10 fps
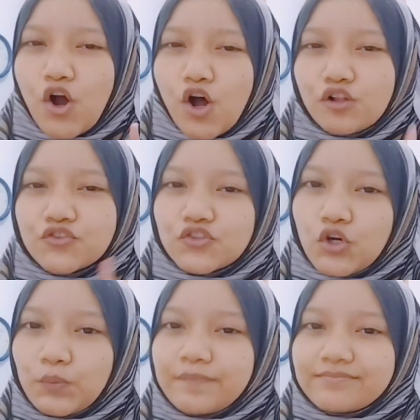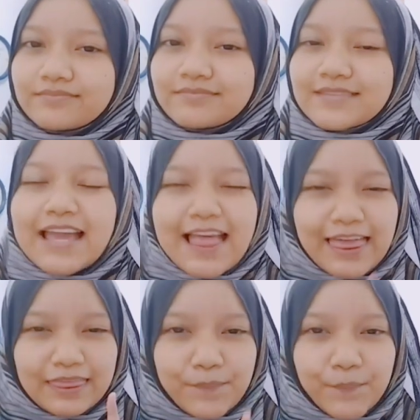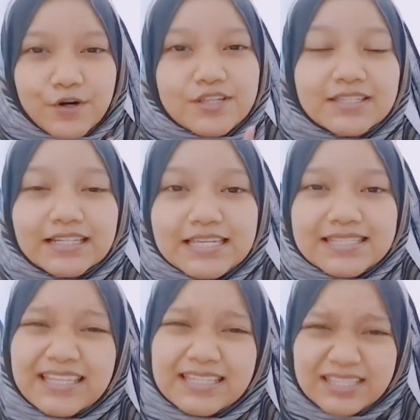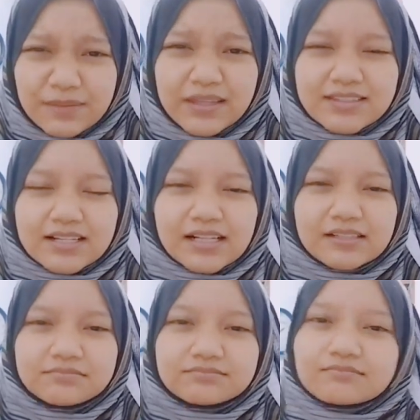Also, the person is sentimental,